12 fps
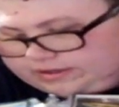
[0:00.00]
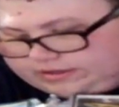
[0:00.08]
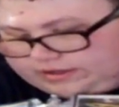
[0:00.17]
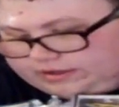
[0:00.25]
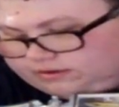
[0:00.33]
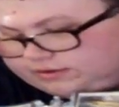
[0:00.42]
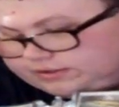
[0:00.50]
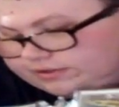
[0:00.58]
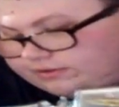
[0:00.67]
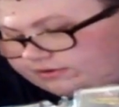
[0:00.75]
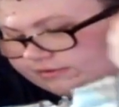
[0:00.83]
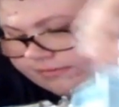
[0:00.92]
I always
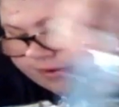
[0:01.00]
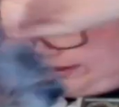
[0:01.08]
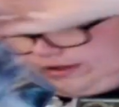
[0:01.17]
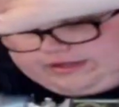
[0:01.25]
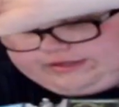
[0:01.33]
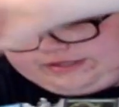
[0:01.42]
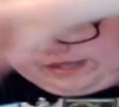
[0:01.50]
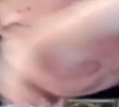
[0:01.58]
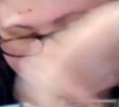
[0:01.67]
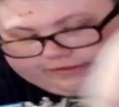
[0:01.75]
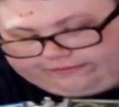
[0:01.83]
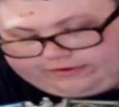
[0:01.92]
sort it by, like,
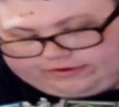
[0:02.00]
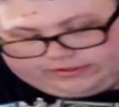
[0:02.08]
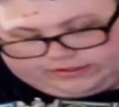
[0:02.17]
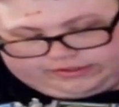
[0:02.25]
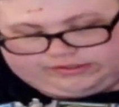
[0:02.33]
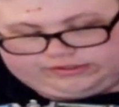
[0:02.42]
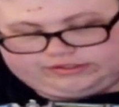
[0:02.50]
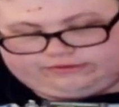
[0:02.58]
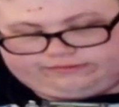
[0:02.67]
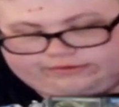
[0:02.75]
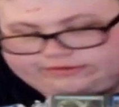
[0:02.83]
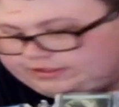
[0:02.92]
decks first, so
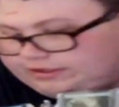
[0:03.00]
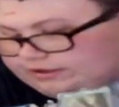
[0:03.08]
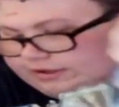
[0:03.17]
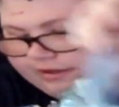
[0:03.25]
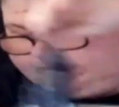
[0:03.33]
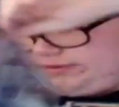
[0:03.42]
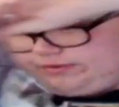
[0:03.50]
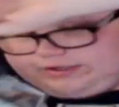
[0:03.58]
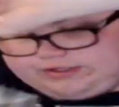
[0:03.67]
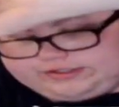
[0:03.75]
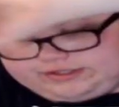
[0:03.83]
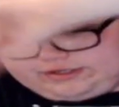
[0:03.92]
if there's still
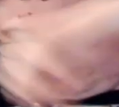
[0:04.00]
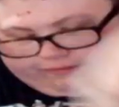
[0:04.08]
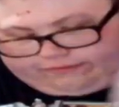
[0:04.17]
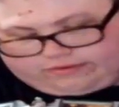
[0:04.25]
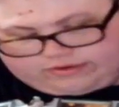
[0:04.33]
M20 stuff,